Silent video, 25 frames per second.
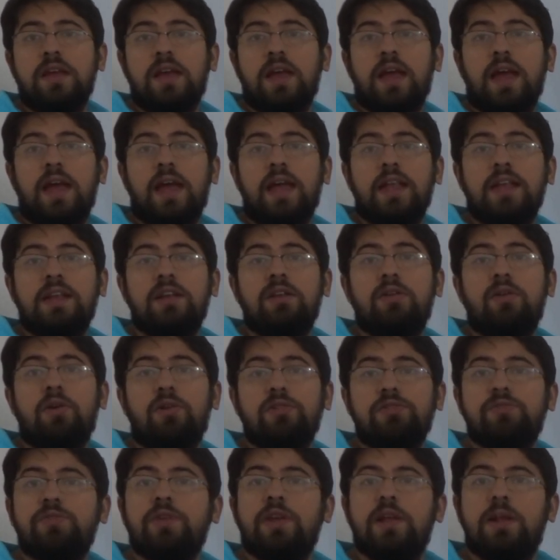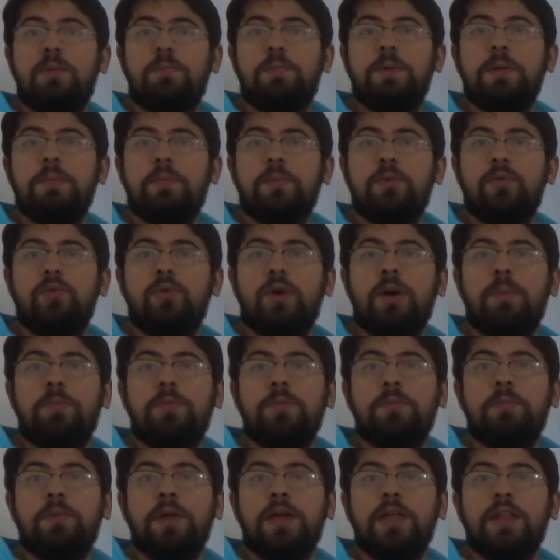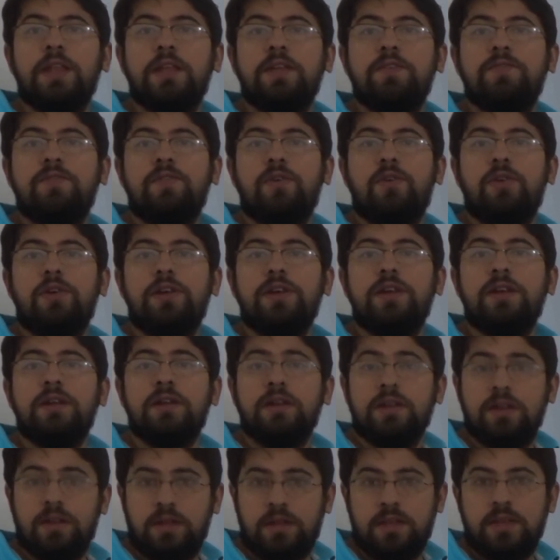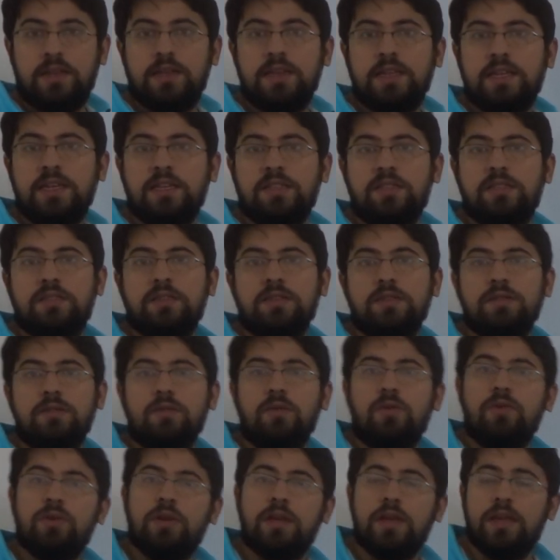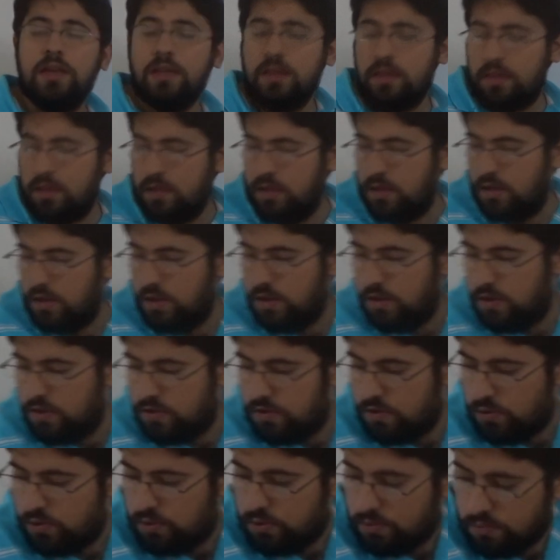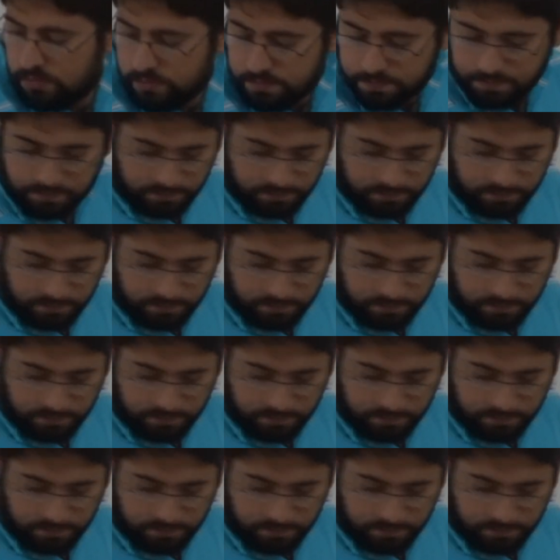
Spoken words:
and it will also help people who are preparing for NEET. Okay, so